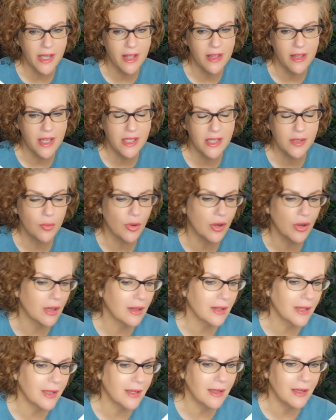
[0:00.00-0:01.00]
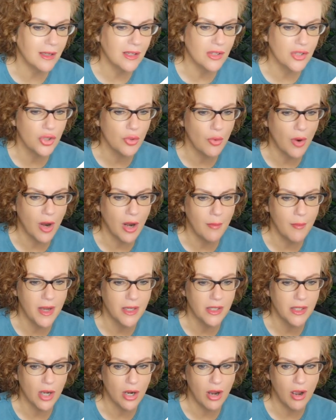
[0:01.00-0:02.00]
And this we're going to link into our
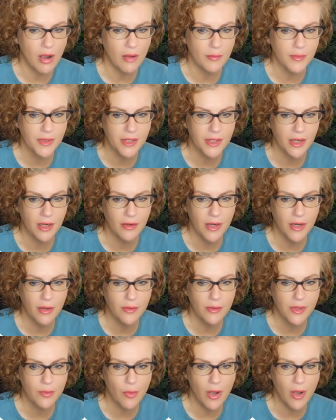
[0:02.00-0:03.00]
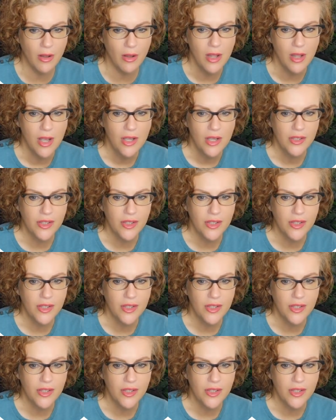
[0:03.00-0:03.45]
make.com scenario as well,